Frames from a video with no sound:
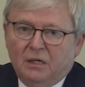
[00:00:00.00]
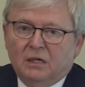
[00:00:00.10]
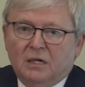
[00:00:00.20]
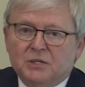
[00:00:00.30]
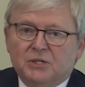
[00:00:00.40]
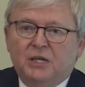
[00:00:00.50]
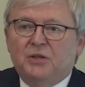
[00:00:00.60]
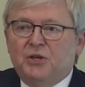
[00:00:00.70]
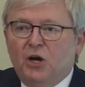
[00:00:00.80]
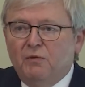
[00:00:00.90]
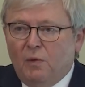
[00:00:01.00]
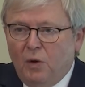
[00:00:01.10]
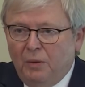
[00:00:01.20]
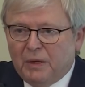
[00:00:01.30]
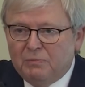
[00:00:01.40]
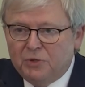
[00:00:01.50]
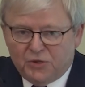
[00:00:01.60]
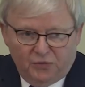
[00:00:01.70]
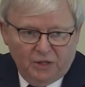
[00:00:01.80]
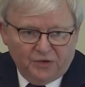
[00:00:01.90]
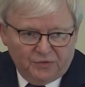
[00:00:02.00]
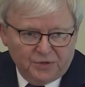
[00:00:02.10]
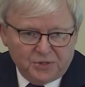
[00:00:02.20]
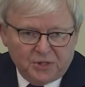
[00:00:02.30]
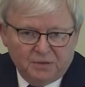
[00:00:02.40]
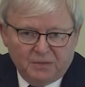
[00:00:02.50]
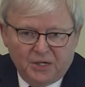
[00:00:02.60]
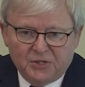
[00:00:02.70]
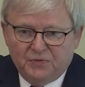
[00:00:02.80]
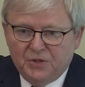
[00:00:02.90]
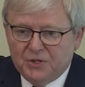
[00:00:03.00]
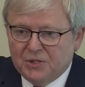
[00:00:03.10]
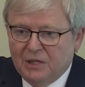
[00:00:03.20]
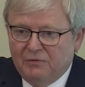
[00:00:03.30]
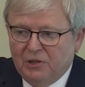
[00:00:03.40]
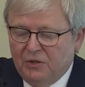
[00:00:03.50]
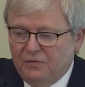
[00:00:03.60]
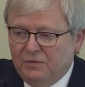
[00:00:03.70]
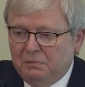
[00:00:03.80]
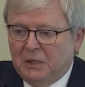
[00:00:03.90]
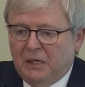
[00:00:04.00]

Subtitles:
can I say that the overwhelming mutual interest is for this level of,